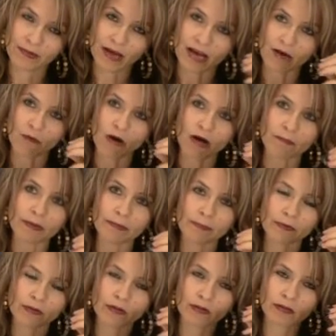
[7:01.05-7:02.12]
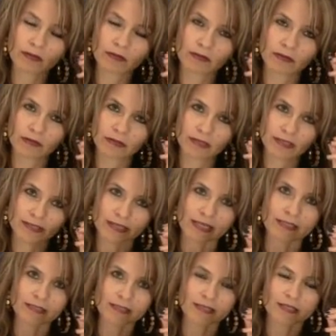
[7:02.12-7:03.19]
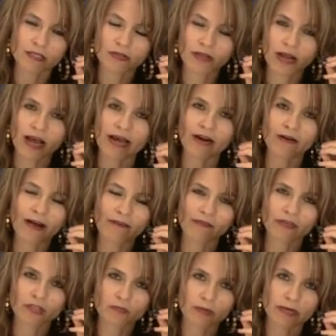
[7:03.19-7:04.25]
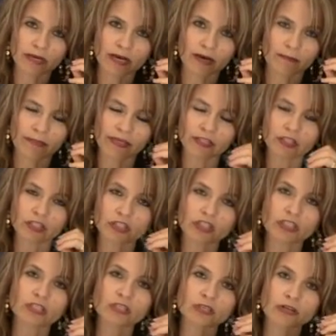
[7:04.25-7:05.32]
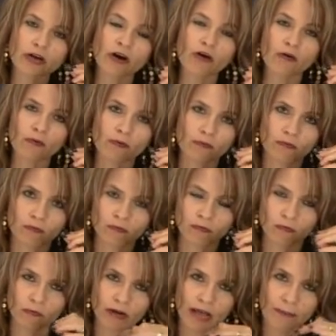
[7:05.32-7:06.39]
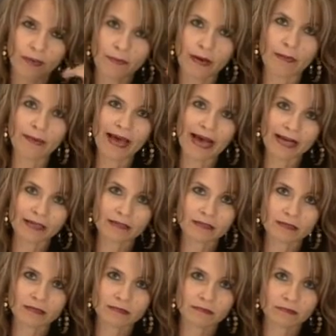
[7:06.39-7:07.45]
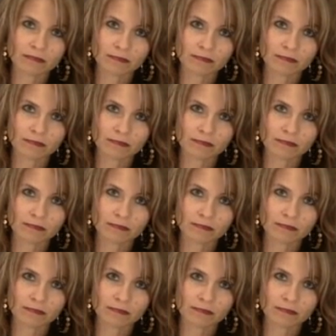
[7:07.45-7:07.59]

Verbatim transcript: I want people to sense it so that I don't have to speak up. They should just know when I'm at my max.